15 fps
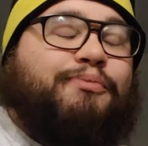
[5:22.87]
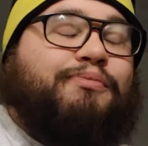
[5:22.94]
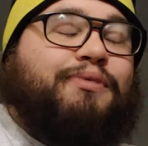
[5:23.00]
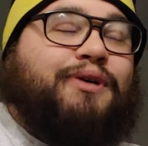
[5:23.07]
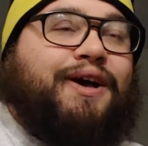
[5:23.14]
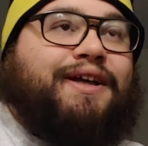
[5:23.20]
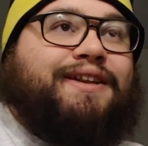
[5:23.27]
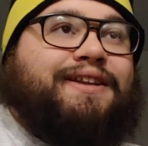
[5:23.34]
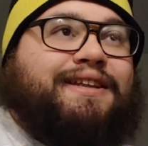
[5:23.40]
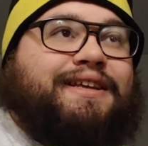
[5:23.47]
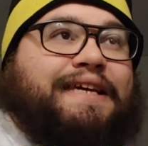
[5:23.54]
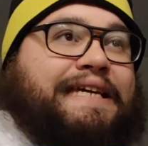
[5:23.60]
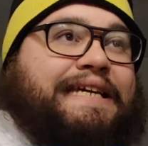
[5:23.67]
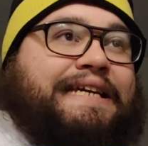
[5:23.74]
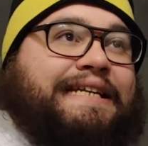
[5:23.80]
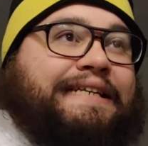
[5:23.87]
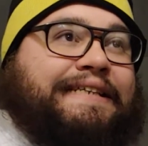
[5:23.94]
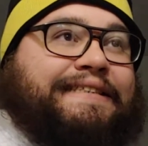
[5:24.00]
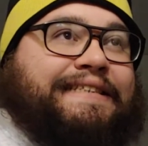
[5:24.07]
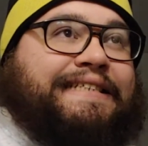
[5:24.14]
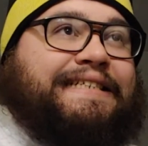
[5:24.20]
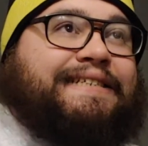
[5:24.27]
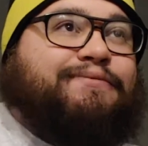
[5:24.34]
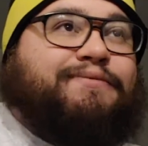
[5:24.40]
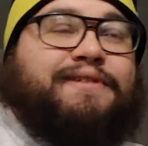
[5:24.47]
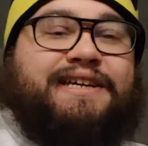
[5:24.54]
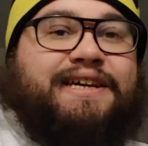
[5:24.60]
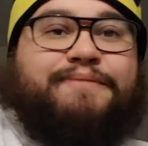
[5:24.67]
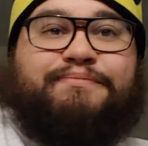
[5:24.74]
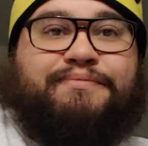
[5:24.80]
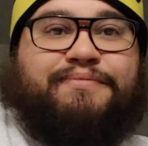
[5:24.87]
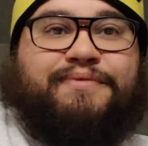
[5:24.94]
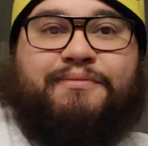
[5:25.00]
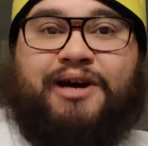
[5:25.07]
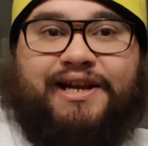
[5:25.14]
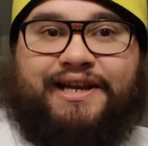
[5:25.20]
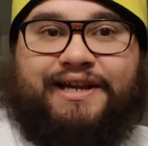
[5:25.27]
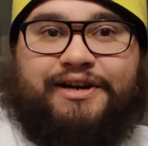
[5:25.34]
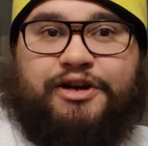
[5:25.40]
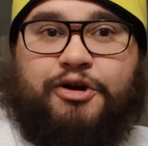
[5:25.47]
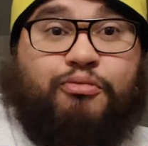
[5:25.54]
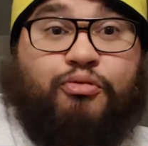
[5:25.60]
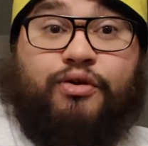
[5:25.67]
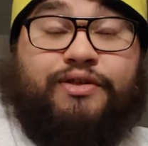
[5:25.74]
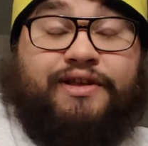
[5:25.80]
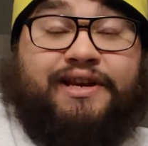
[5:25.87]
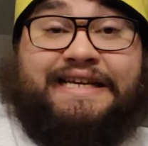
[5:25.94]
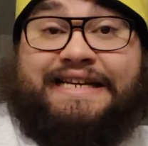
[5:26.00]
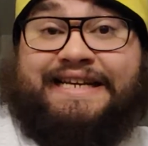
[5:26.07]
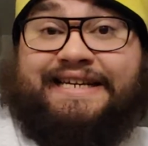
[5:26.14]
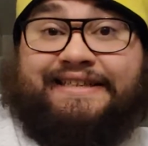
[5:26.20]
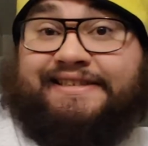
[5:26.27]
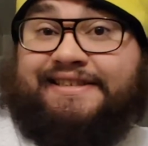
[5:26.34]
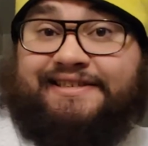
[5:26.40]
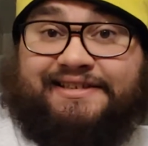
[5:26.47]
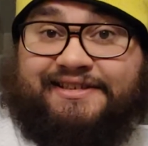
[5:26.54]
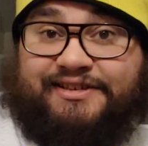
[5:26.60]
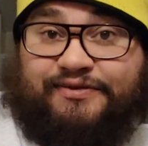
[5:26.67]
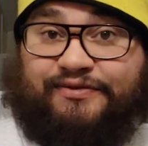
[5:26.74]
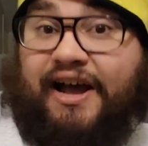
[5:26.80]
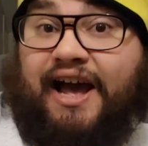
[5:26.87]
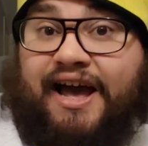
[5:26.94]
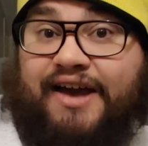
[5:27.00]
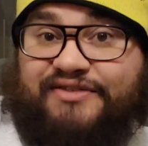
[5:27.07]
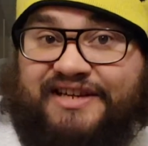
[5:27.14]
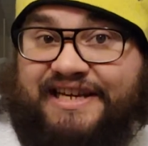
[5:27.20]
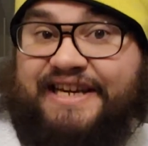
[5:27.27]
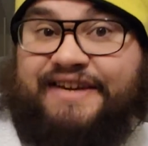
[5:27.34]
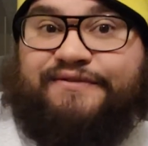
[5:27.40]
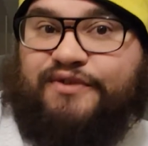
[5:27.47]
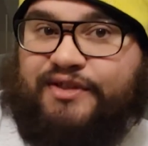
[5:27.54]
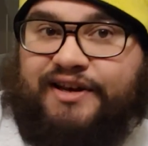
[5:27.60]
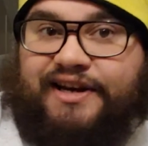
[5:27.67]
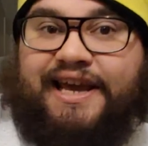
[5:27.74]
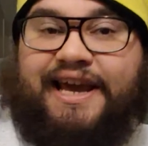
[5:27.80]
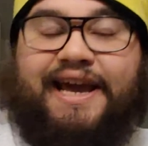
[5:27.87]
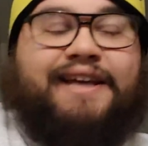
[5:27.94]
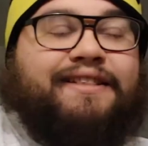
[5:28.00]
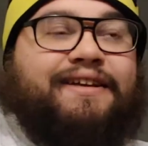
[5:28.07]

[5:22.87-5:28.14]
but he doesn't keep the money no more than he needs to survive to eat for the day.